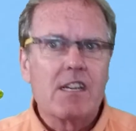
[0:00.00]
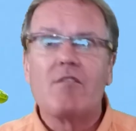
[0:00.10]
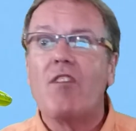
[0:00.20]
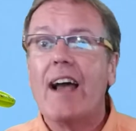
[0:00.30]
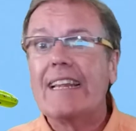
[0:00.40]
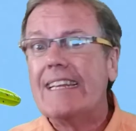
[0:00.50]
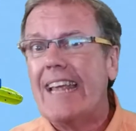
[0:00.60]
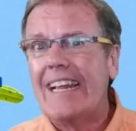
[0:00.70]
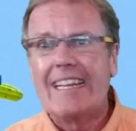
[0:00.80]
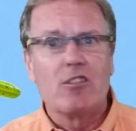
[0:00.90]
and finally
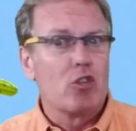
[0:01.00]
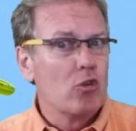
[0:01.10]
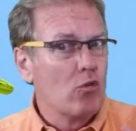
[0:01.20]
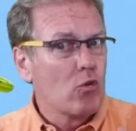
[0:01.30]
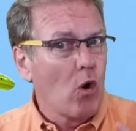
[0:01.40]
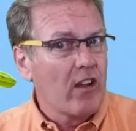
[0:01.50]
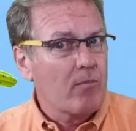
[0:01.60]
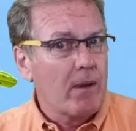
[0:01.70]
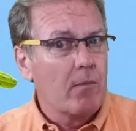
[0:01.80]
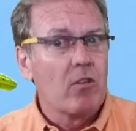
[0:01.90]
nailing 2 cross
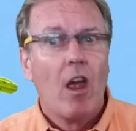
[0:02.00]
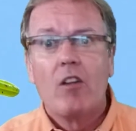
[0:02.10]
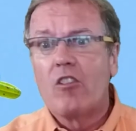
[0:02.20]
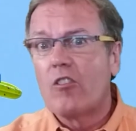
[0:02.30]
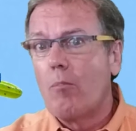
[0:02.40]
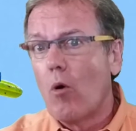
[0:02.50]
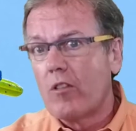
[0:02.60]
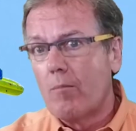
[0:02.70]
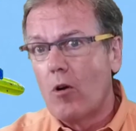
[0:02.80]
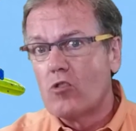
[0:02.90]
beams to support
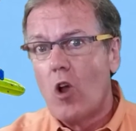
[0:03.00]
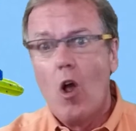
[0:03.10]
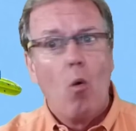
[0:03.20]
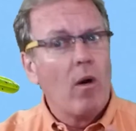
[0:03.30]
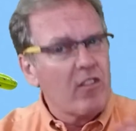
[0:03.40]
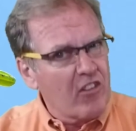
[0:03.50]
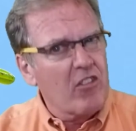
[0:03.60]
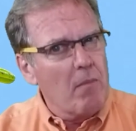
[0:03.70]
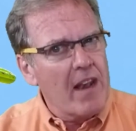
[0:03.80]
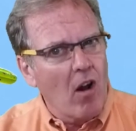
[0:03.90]
the post while the
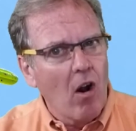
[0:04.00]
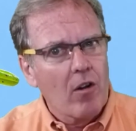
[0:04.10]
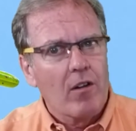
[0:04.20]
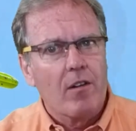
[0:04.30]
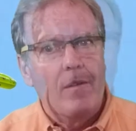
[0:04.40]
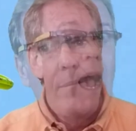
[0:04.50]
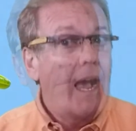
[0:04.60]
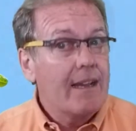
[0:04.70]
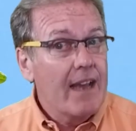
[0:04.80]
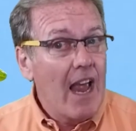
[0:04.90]
cement hardened. I
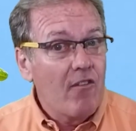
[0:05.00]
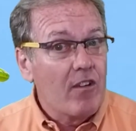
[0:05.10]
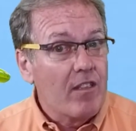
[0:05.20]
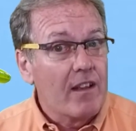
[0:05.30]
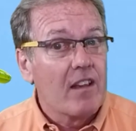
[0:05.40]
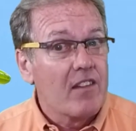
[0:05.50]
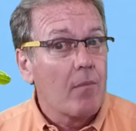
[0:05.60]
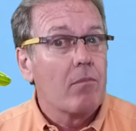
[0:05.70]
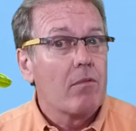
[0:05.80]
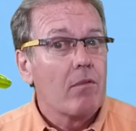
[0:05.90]
did everything
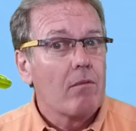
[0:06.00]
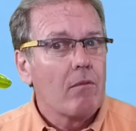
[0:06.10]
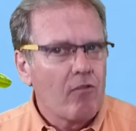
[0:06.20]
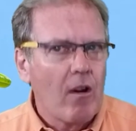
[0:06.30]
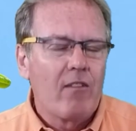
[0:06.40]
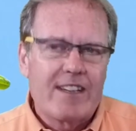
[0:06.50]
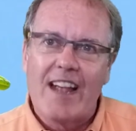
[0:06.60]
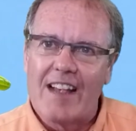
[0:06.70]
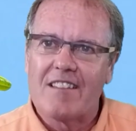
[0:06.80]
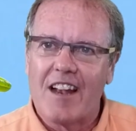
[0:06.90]
except for every
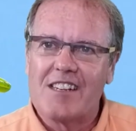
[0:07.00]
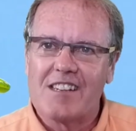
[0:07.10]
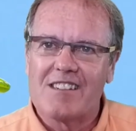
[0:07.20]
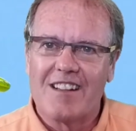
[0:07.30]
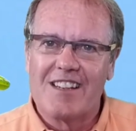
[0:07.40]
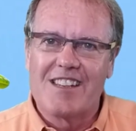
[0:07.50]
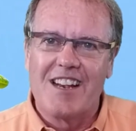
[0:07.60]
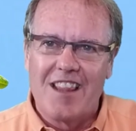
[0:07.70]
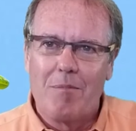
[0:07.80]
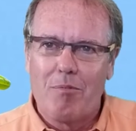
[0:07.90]
task that I just listed
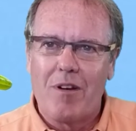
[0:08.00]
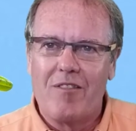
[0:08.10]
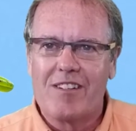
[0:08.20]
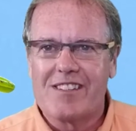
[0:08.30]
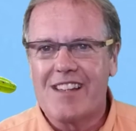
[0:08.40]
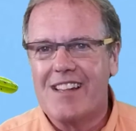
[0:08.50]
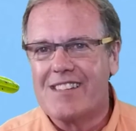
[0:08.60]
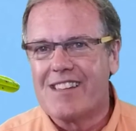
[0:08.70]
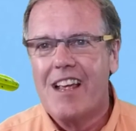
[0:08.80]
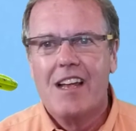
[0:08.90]
in the previous sentence.